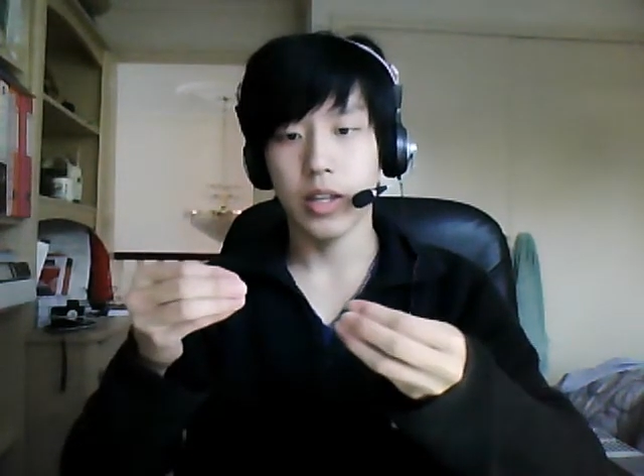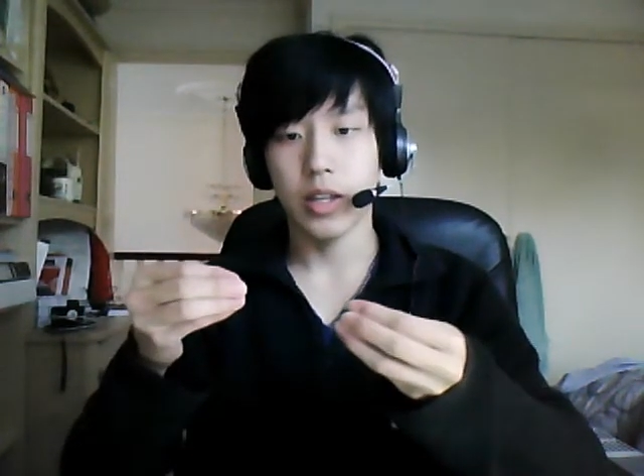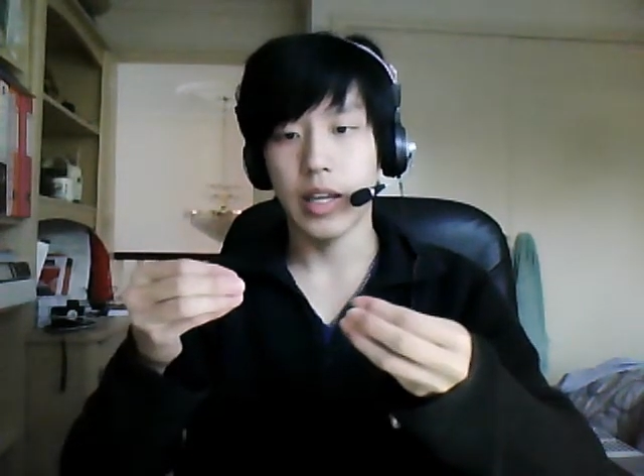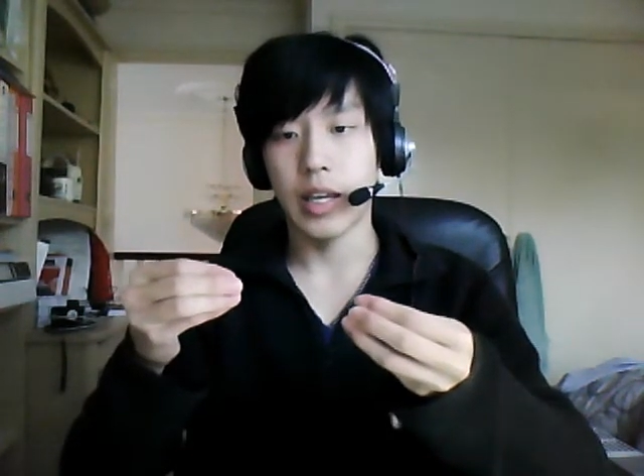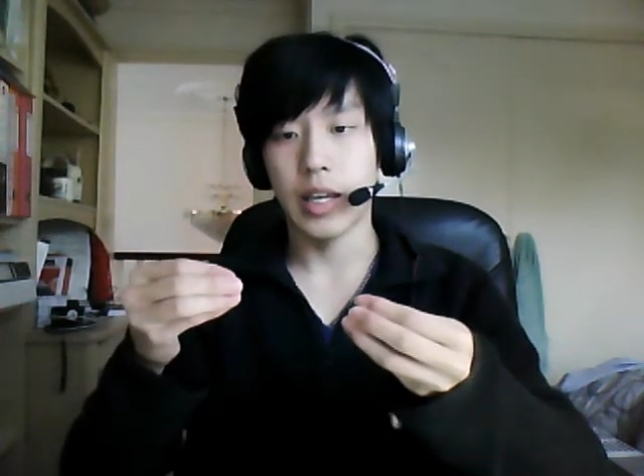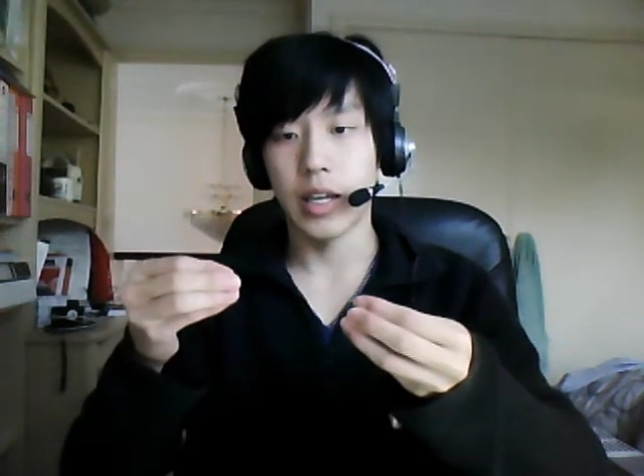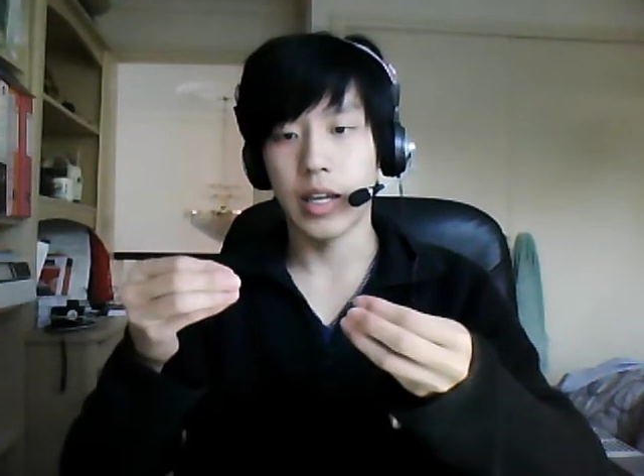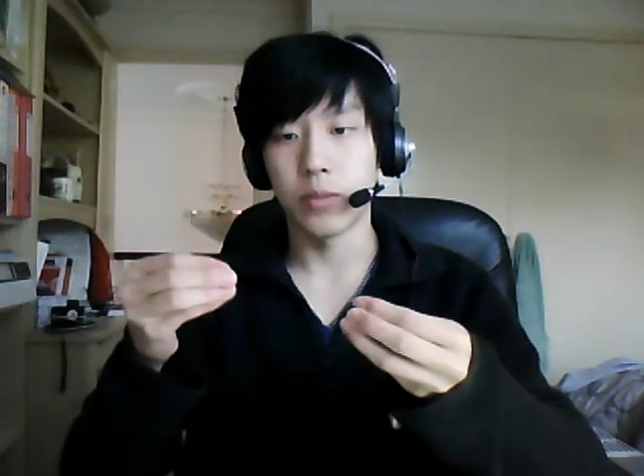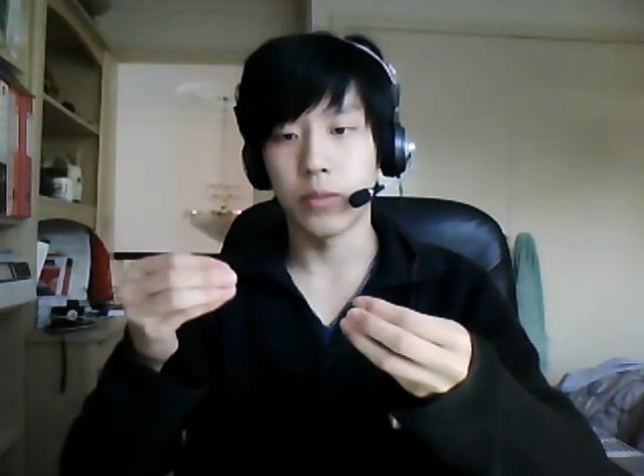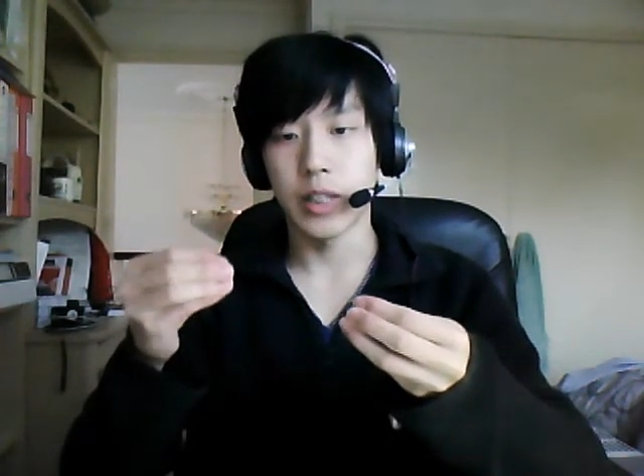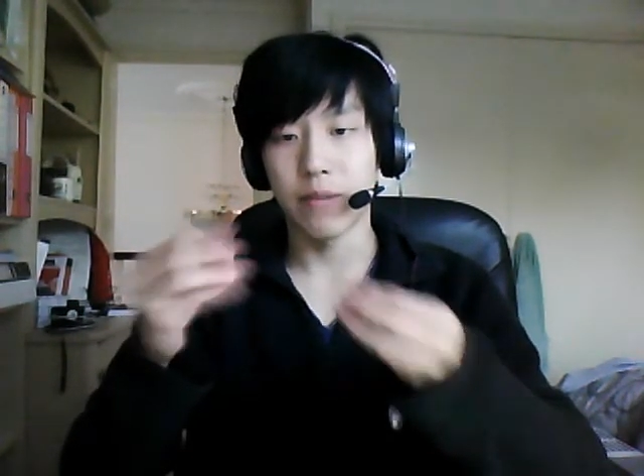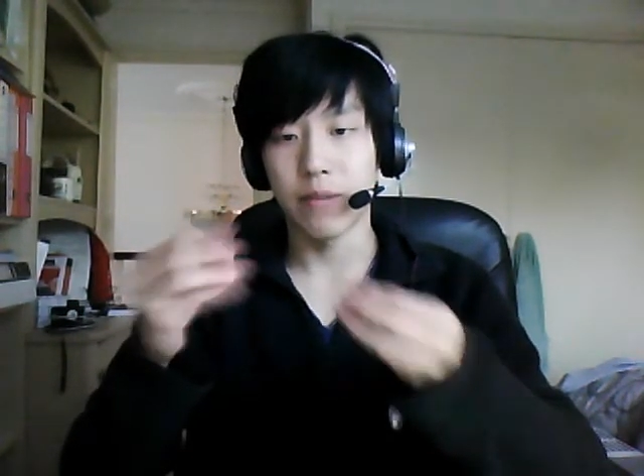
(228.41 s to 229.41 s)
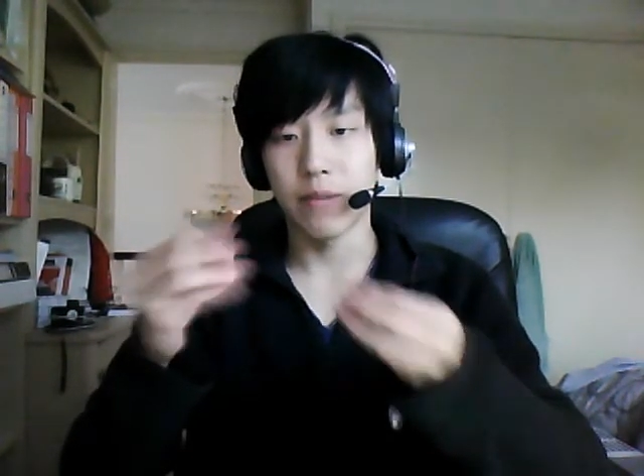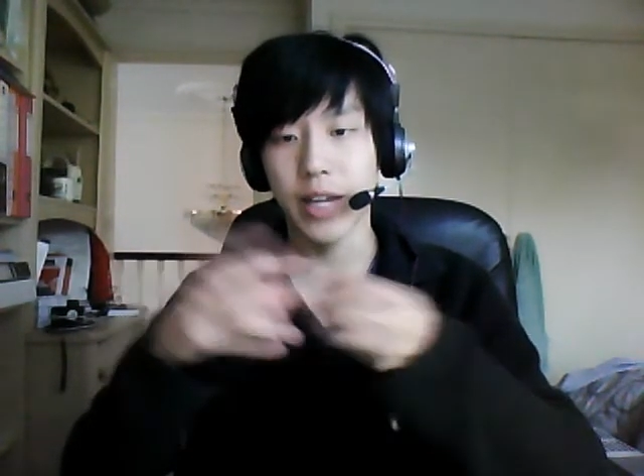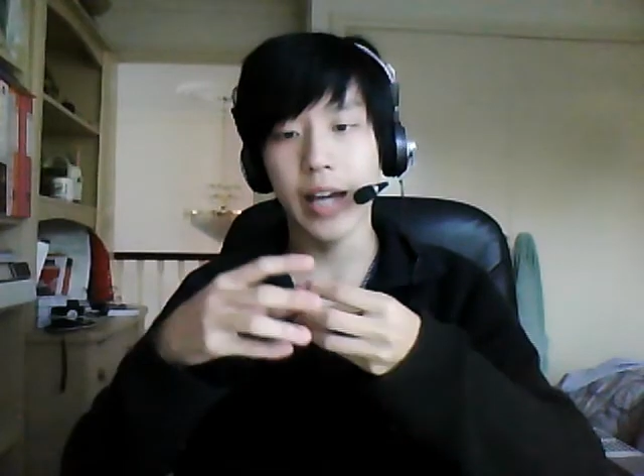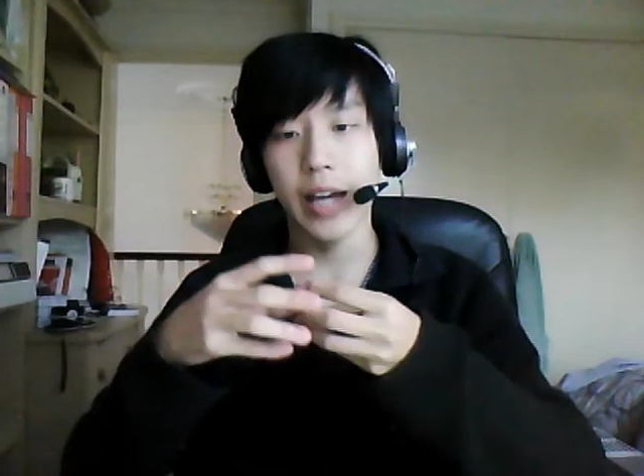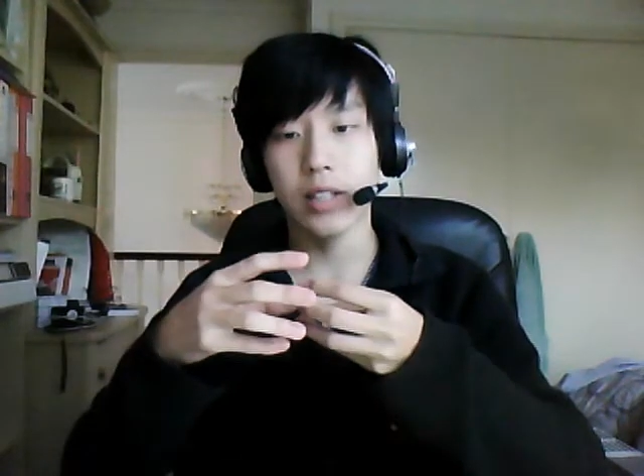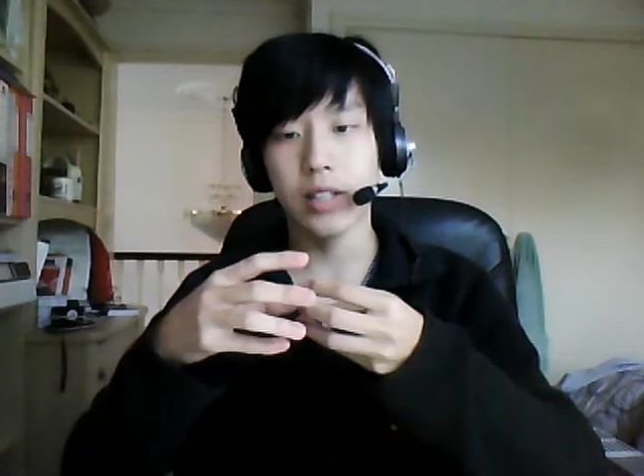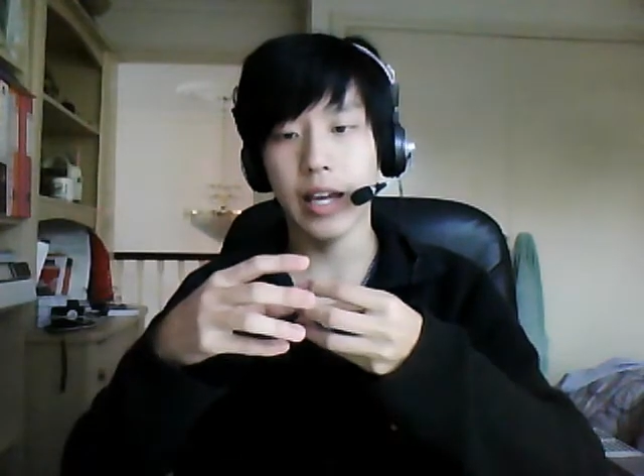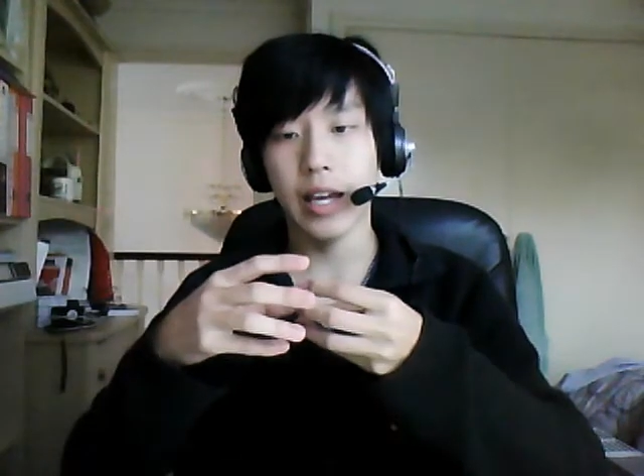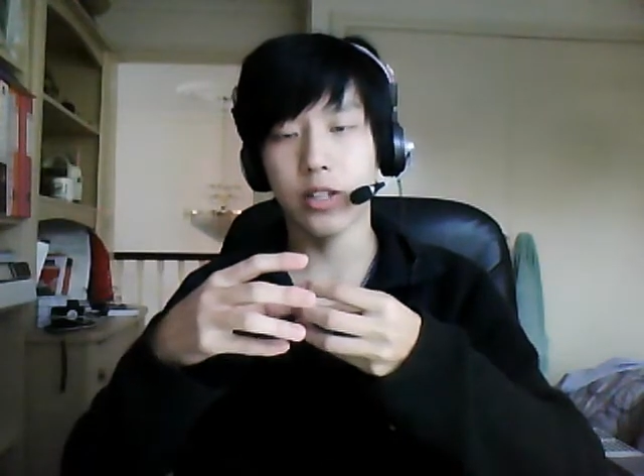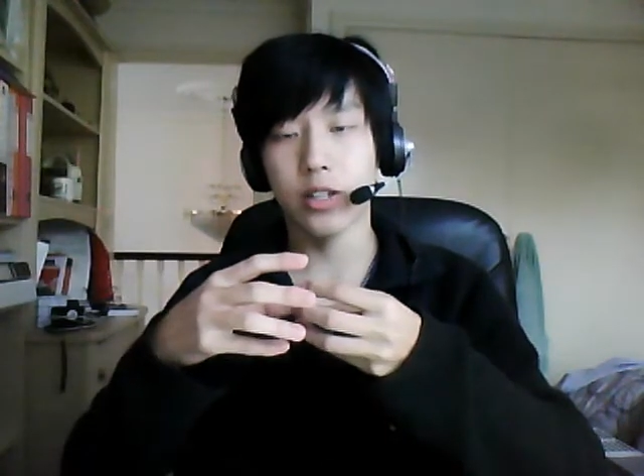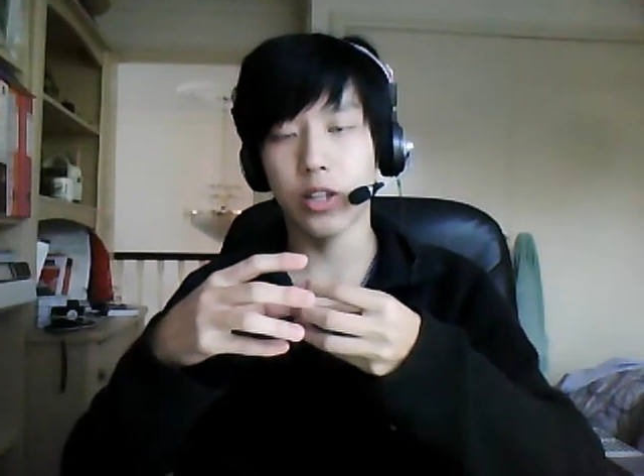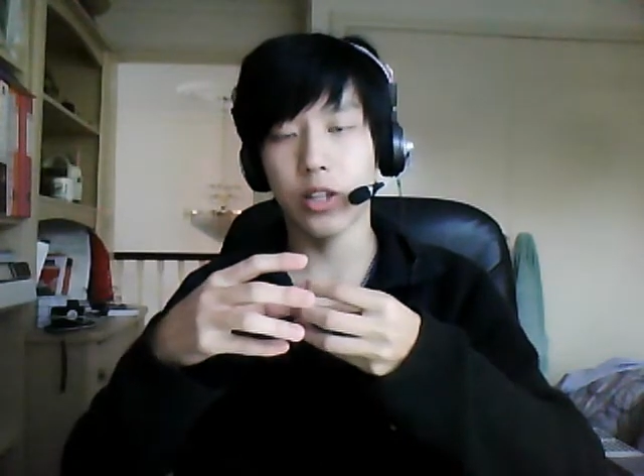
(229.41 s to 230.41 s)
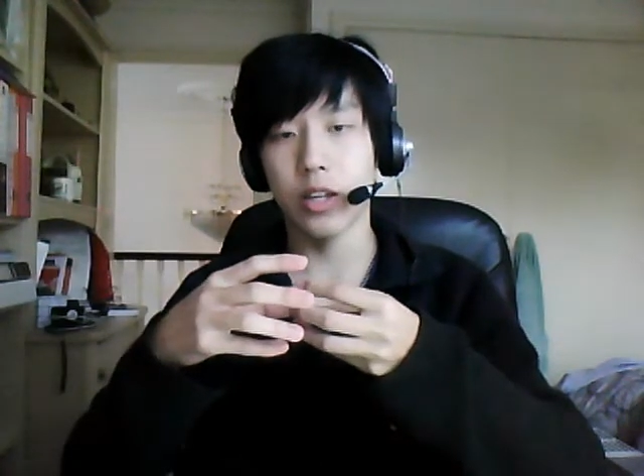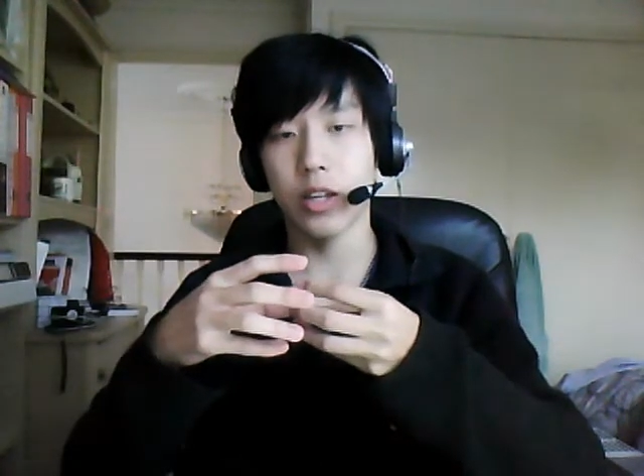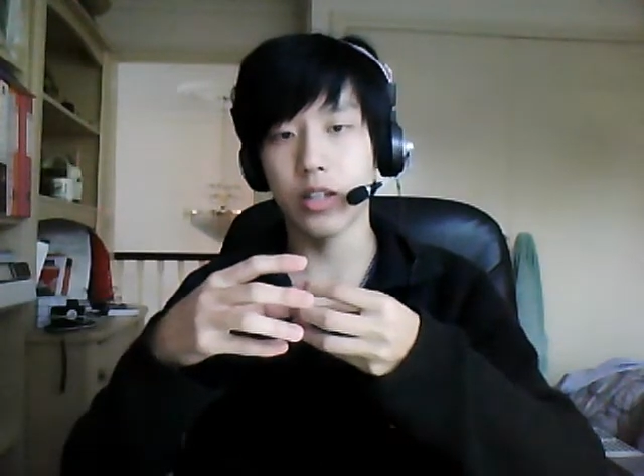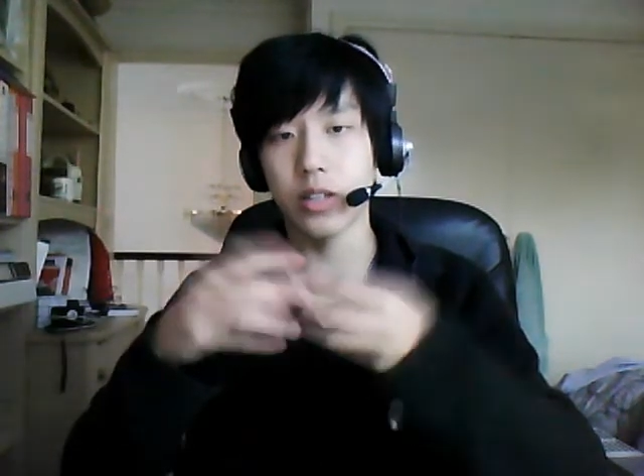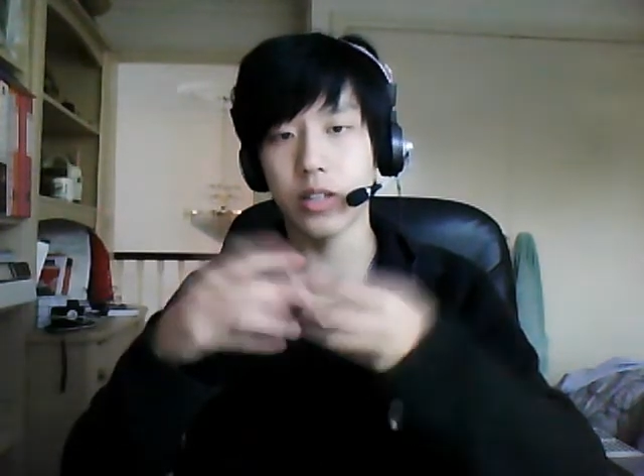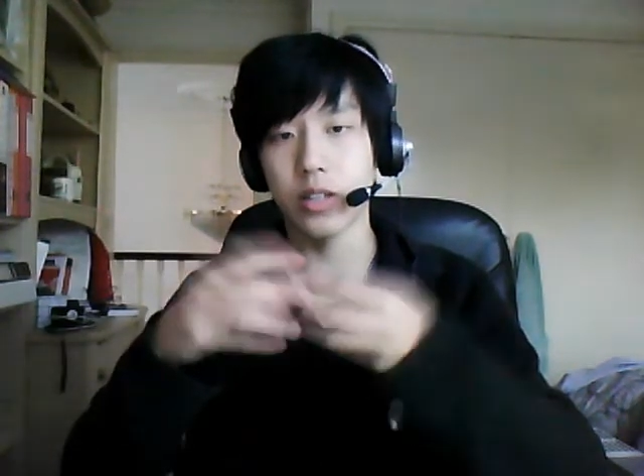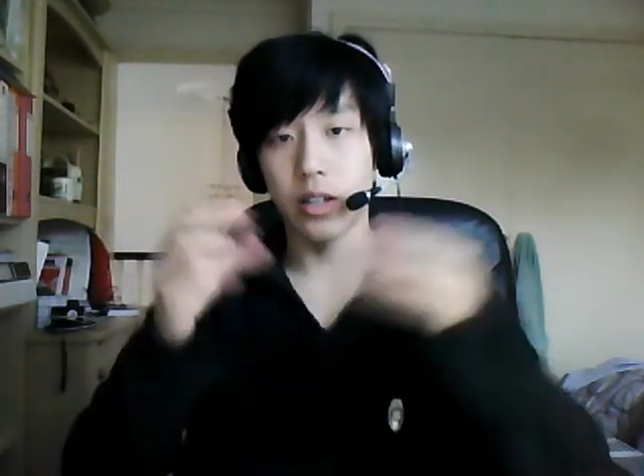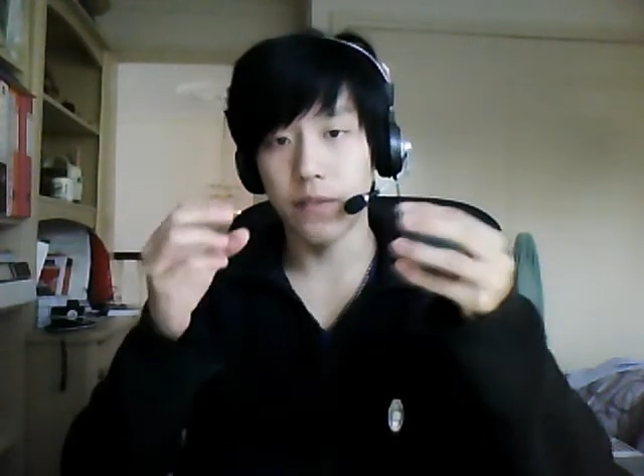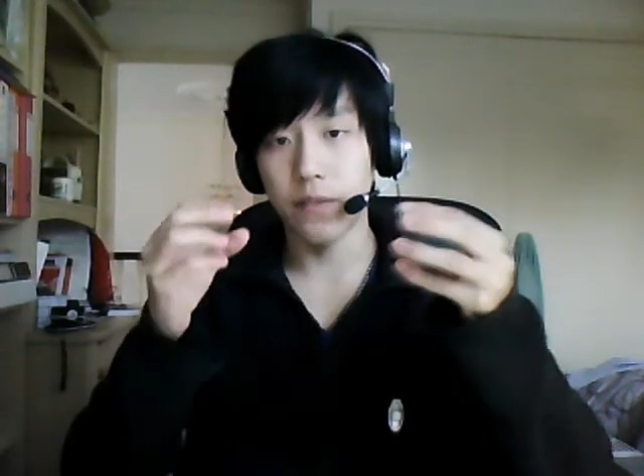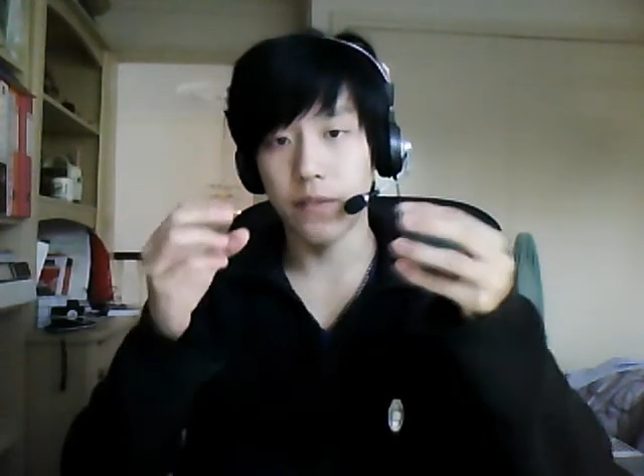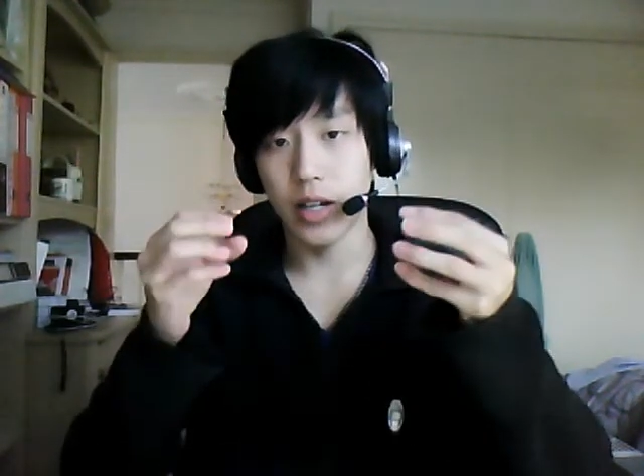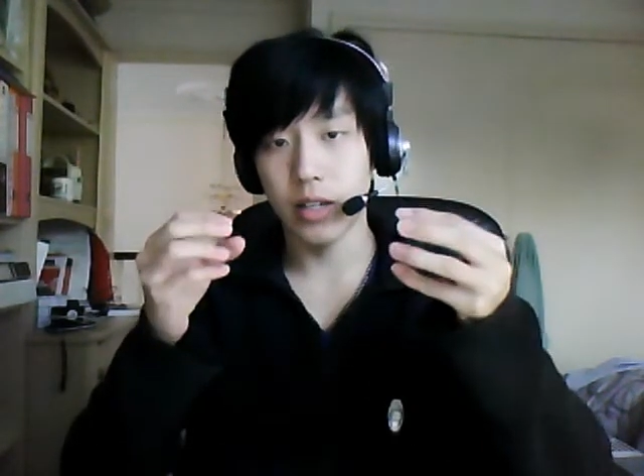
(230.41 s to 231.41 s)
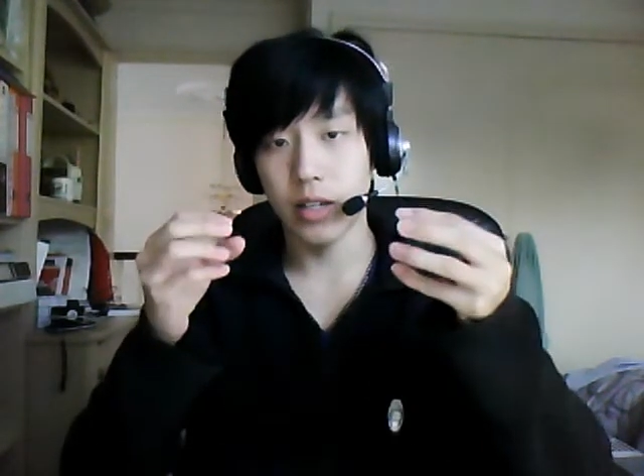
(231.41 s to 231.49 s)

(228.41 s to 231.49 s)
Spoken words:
and when they react, they actually solidify,